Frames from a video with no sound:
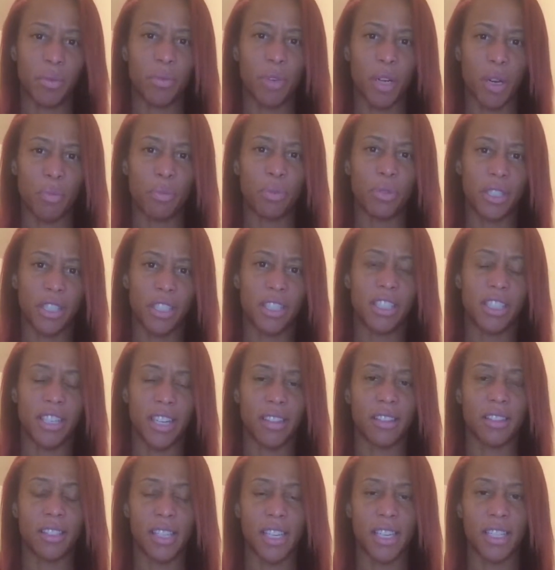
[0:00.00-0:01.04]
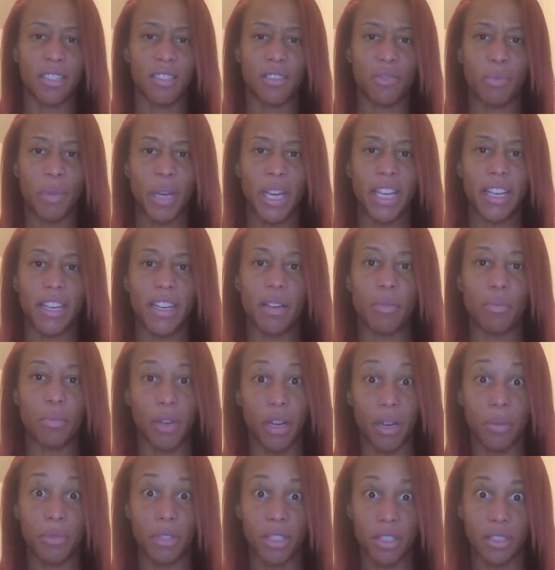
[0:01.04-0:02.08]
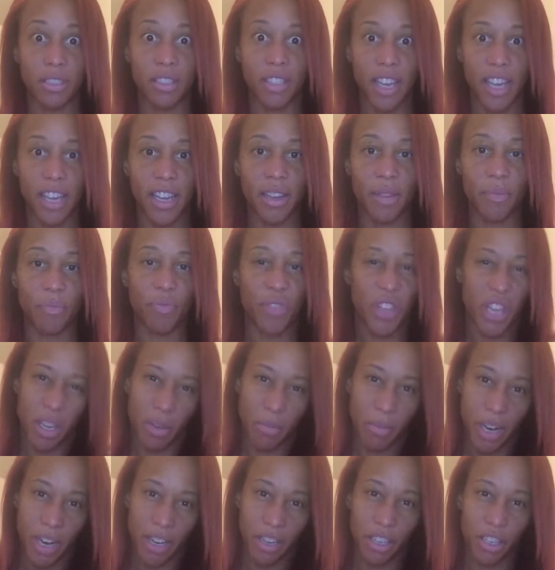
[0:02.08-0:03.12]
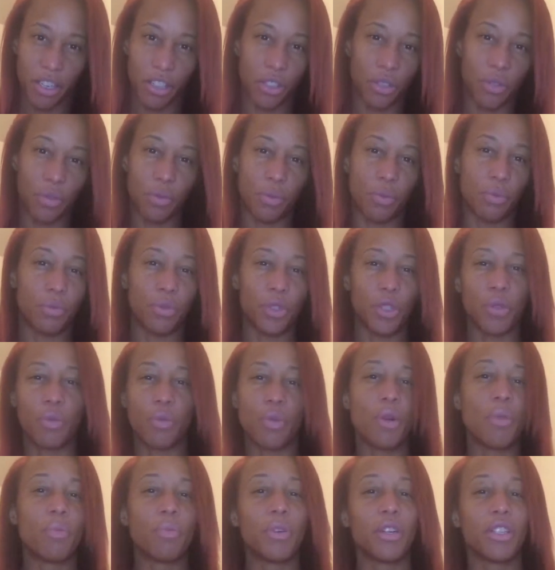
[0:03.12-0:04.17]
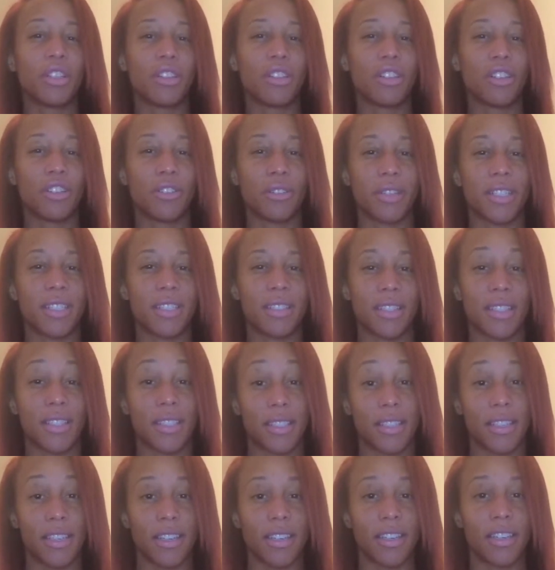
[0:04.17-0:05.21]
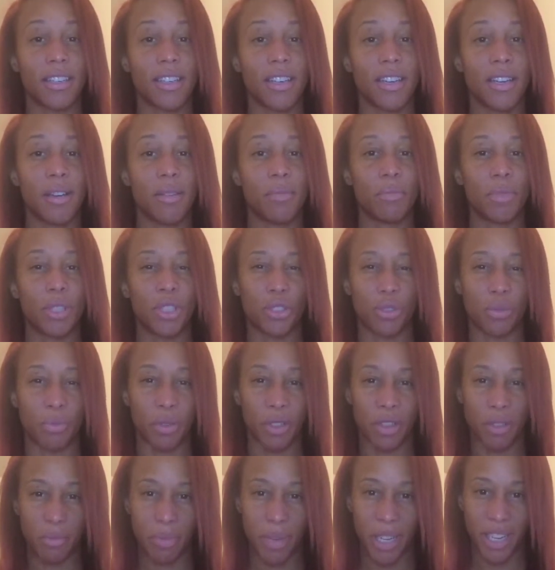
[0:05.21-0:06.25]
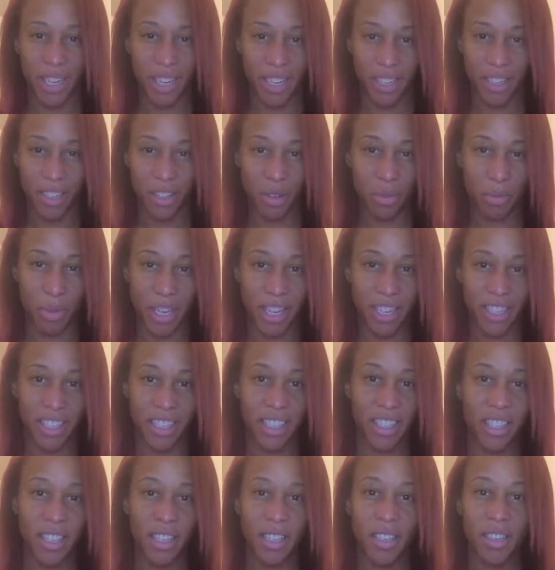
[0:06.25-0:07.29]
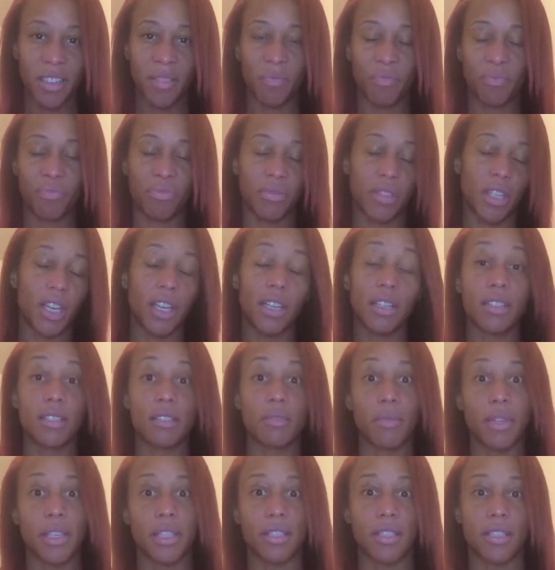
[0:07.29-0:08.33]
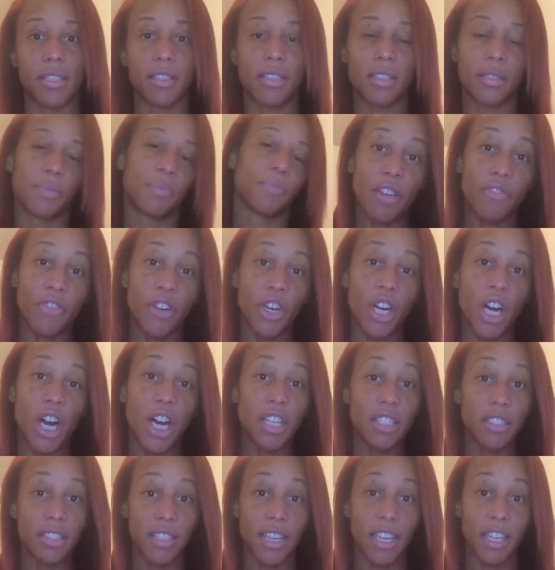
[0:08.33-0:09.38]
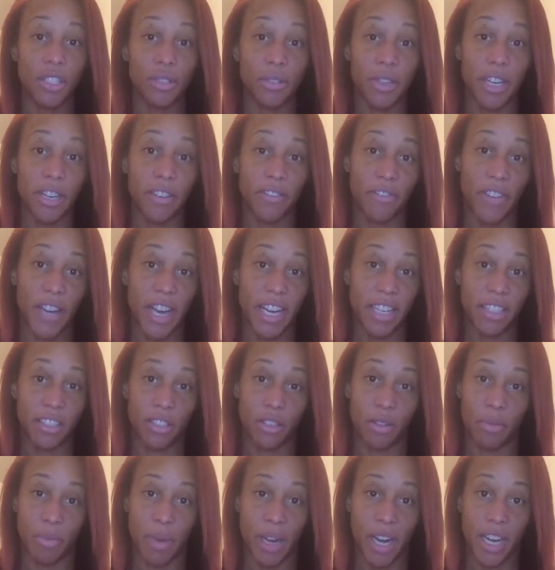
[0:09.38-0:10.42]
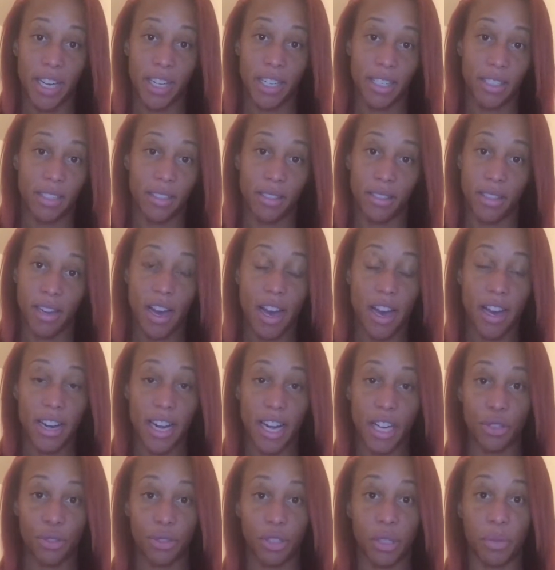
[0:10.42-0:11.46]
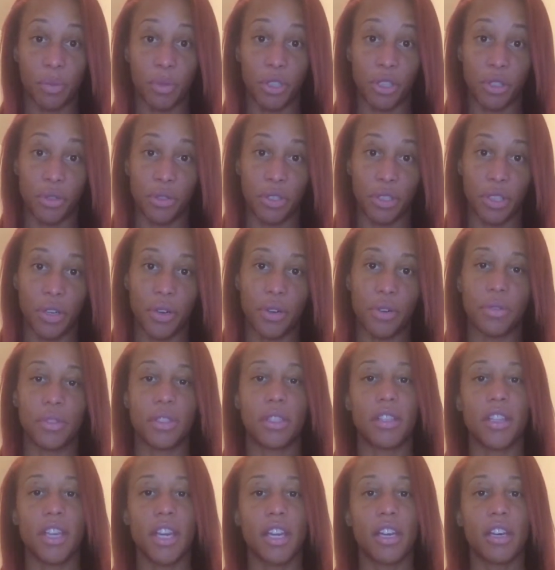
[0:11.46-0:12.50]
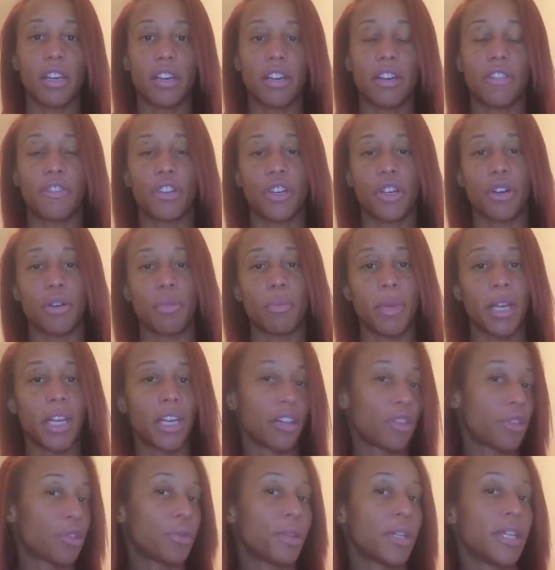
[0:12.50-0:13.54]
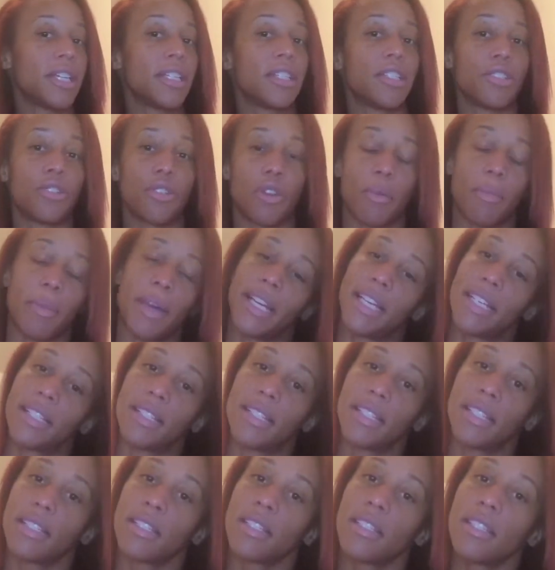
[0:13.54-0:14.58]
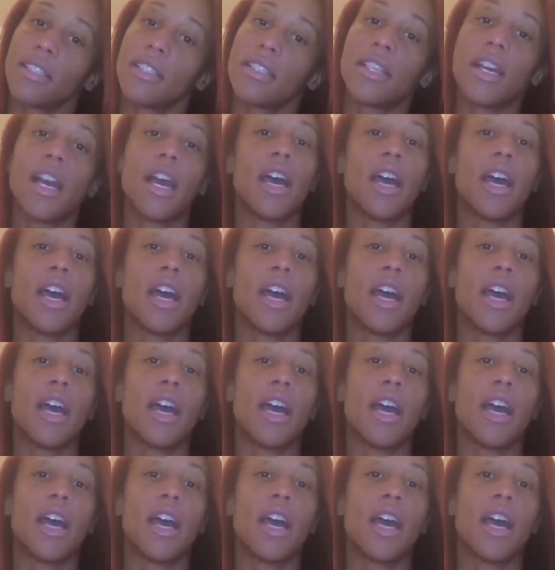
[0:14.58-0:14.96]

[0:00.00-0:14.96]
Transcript: appreciate the taste of bacon, but I'm just saying, think about it. You won't put the grease in the sink, but you'll put the bacon in your body. It doesn't make sense. For unsaturated fats, your body does not naturally produce those. Think of your omega-3s and your omega-6s.